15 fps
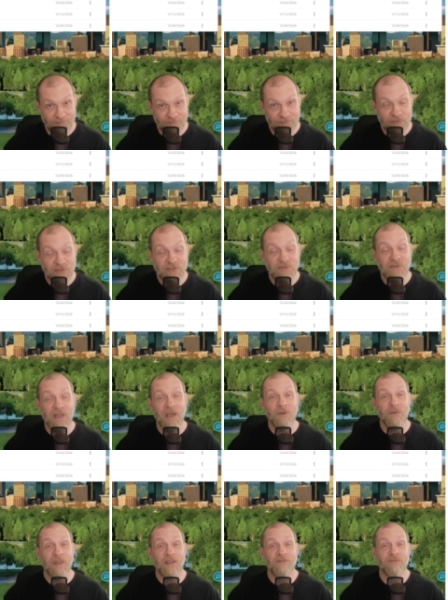So now
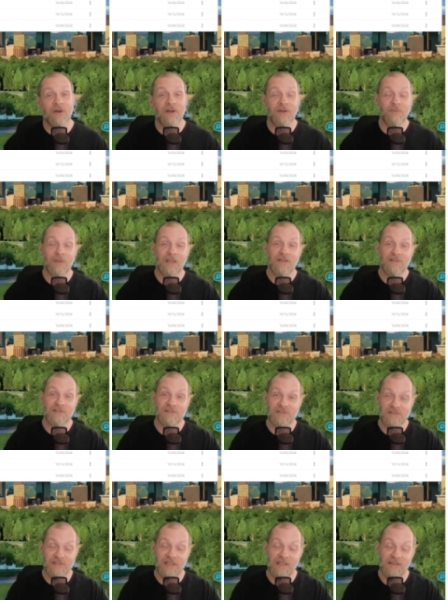we have automation
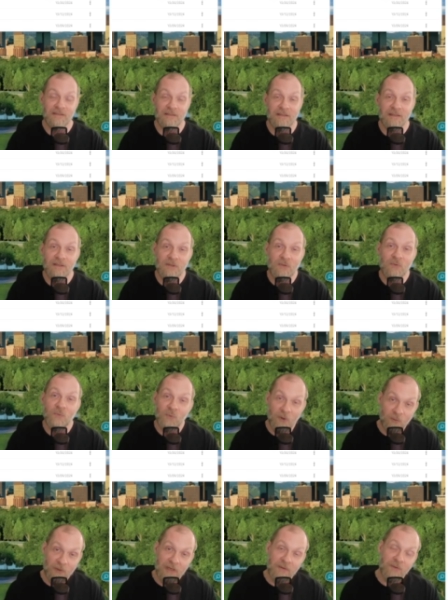set where
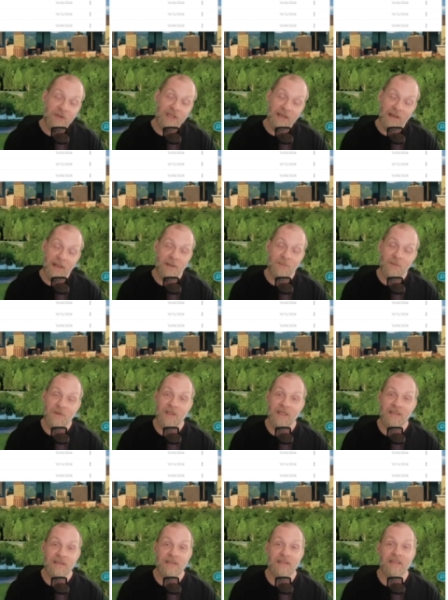we can
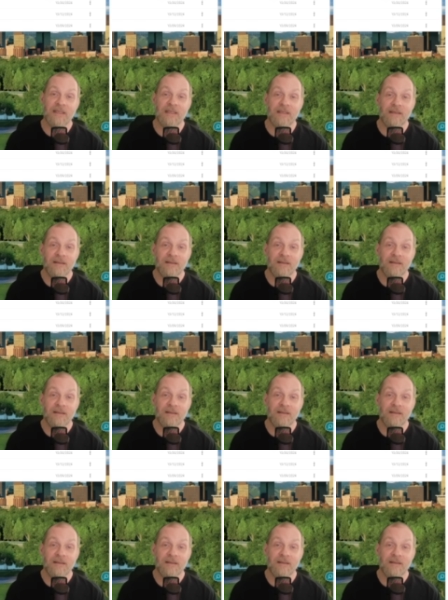update the